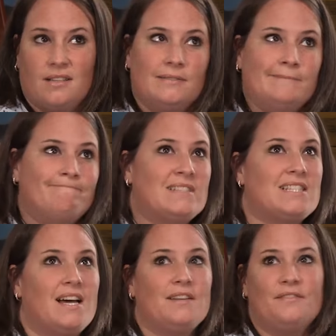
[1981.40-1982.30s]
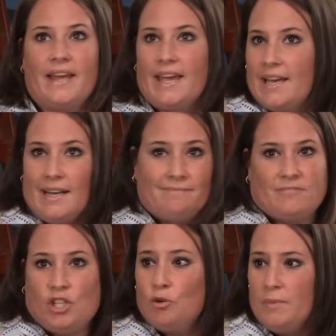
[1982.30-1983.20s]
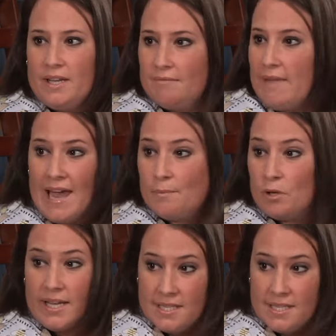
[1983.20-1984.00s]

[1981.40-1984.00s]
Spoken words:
It's kind of like human animal